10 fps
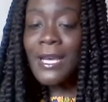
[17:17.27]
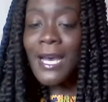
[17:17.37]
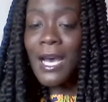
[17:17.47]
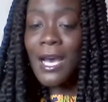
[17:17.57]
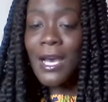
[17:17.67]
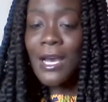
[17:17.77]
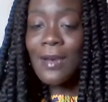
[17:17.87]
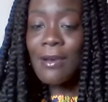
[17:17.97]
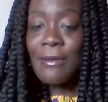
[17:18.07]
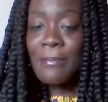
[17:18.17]

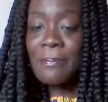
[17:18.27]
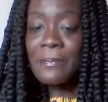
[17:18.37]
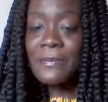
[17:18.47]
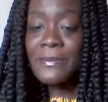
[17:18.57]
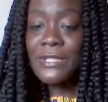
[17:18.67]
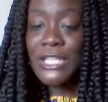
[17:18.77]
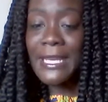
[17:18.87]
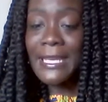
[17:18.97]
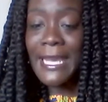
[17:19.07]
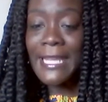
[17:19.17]

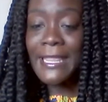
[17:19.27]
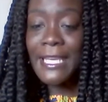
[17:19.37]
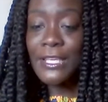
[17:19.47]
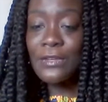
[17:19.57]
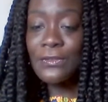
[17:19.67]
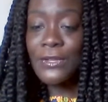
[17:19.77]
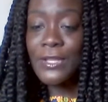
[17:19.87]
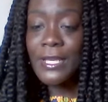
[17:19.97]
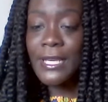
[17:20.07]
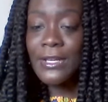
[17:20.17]
JK, thank you for
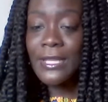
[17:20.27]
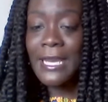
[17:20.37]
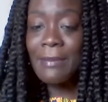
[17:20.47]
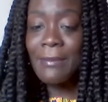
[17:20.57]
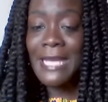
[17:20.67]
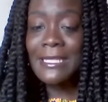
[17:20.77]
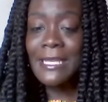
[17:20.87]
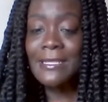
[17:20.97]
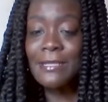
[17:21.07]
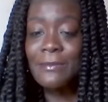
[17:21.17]
the airline mask
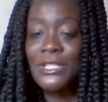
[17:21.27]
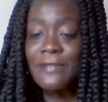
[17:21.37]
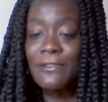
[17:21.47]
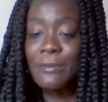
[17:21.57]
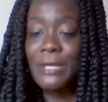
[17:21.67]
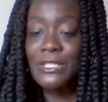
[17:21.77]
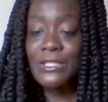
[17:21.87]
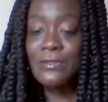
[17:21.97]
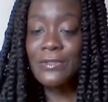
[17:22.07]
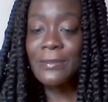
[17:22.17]
exemption
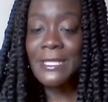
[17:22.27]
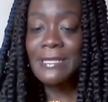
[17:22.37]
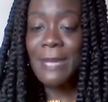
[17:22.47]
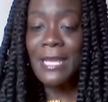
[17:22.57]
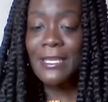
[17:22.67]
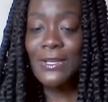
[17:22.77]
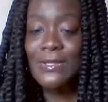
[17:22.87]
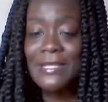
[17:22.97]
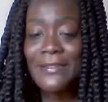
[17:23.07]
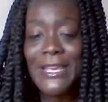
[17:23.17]
information from the smiling
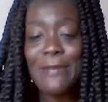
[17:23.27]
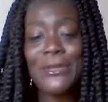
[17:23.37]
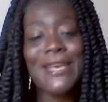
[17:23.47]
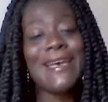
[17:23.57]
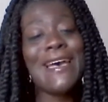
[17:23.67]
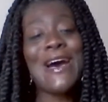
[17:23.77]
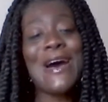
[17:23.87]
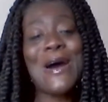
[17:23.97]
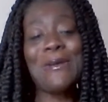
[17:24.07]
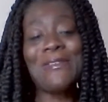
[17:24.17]
coast of Gambia.
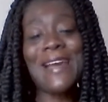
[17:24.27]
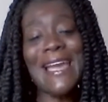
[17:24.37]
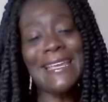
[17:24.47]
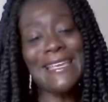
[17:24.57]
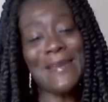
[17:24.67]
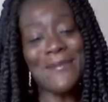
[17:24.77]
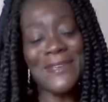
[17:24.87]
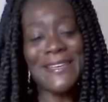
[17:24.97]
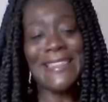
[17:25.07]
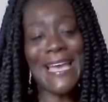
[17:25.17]
All right,
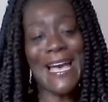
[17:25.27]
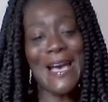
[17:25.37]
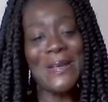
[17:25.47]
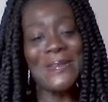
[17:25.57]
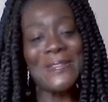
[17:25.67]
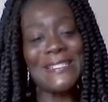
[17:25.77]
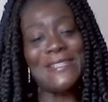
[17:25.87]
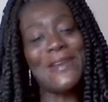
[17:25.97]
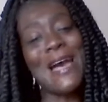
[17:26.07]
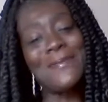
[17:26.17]
Gambia in the house.
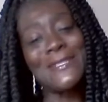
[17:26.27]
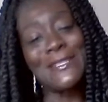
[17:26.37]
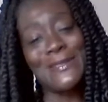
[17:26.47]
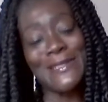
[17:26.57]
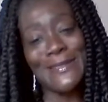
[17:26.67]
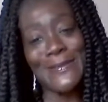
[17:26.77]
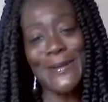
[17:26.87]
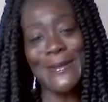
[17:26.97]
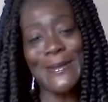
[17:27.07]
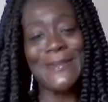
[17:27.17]
You're absolutely
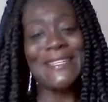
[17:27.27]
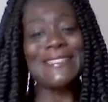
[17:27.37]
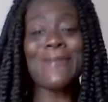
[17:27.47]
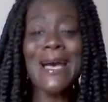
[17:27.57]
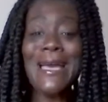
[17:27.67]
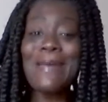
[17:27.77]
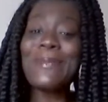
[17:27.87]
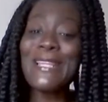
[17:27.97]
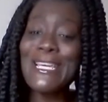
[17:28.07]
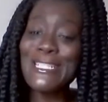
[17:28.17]
welcome. It is my
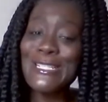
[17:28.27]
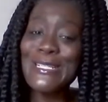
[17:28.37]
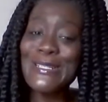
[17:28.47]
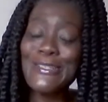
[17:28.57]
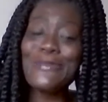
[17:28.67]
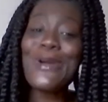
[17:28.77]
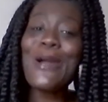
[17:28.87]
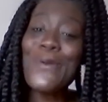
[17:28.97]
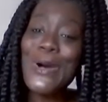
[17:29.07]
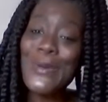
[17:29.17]
pleasure. You
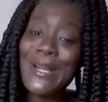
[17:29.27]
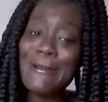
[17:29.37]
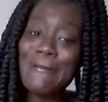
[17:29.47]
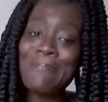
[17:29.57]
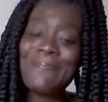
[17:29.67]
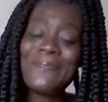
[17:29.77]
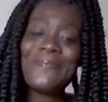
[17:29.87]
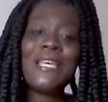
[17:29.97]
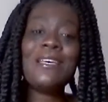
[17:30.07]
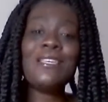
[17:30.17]
are welcome.
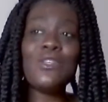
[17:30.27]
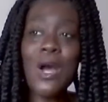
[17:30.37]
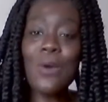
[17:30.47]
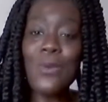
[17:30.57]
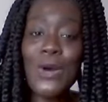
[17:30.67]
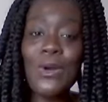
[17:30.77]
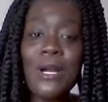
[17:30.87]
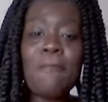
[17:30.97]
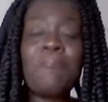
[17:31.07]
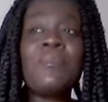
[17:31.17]
You are
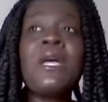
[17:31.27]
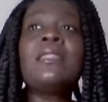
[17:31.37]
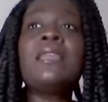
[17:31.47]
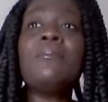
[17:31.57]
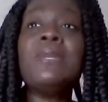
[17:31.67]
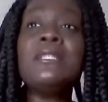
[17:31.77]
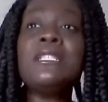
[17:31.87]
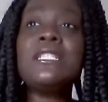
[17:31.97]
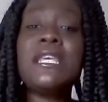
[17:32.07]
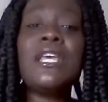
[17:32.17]
welcome. Let me
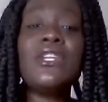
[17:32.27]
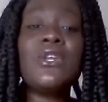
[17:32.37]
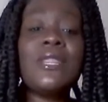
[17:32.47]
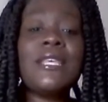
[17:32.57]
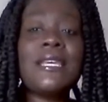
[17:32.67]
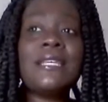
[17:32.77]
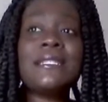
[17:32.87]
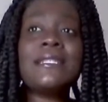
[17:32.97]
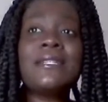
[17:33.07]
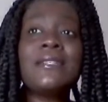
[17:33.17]
just end on this.